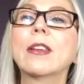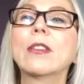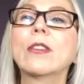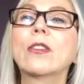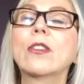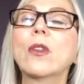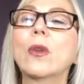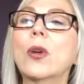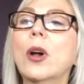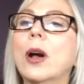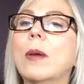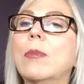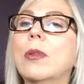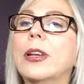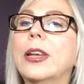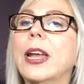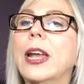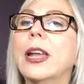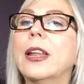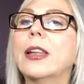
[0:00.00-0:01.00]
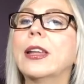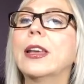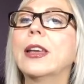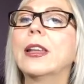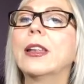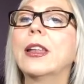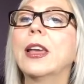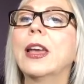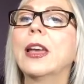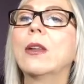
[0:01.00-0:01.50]
so
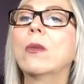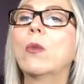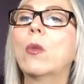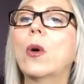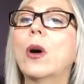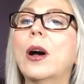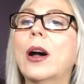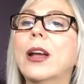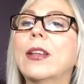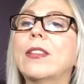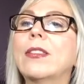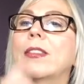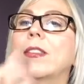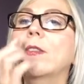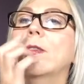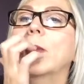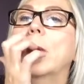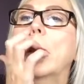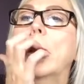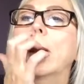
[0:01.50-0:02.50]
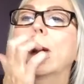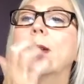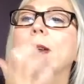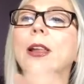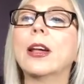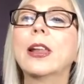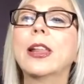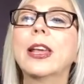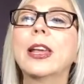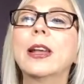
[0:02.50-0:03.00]
complicated, and why, this is for Aaron,
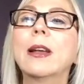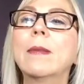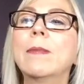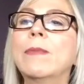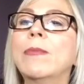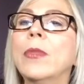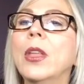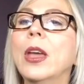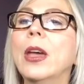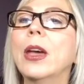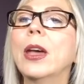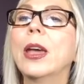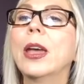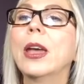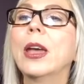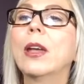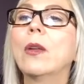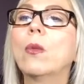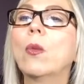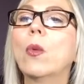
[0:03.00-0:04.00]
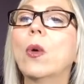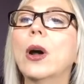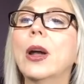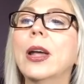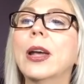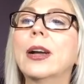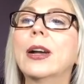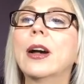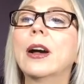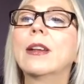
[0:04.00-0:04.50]
honey, and
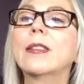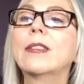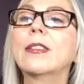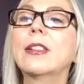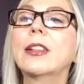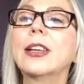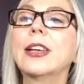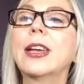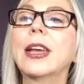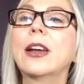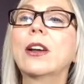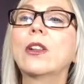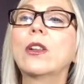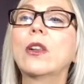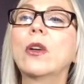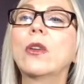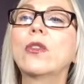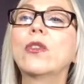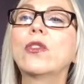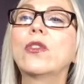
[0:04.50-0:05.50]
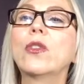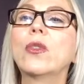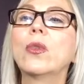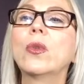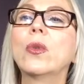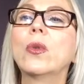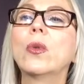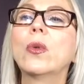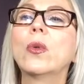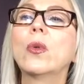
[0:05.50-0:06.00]
why I constantly get close
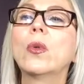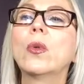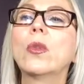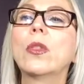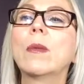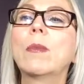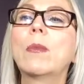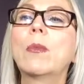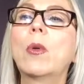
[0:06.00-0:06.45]
to the